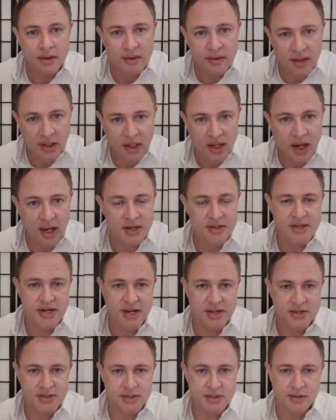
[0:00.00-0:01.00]
the
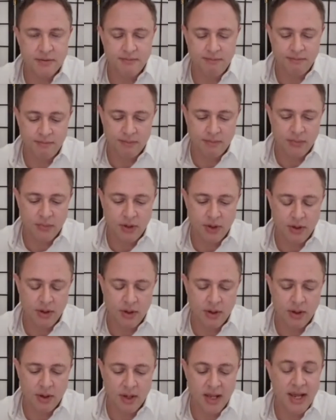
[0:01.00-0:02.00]
contest
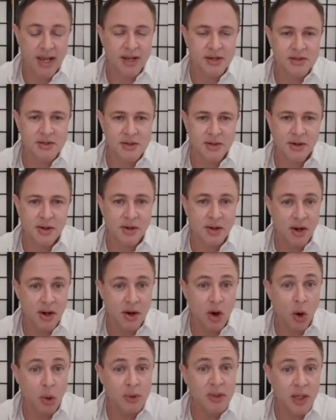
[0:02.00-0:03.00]
and
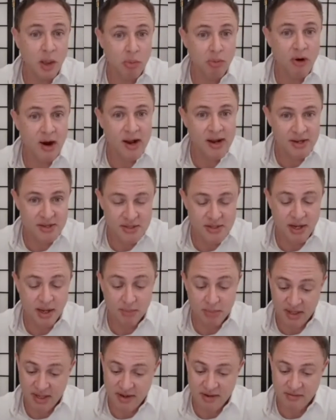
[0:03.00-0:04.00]
holding a prize, I
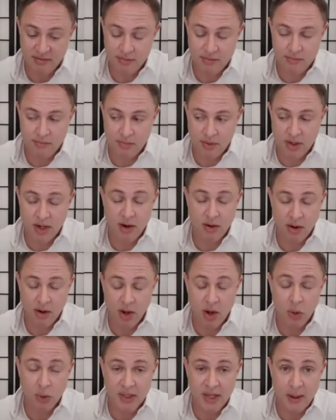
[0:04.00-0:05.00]
believe,
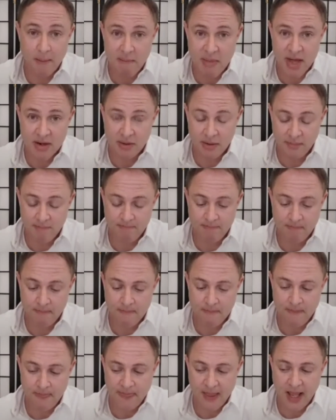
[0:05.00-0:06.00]
holding a medal,
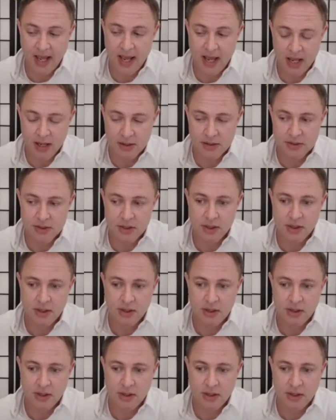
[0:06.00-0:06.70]
and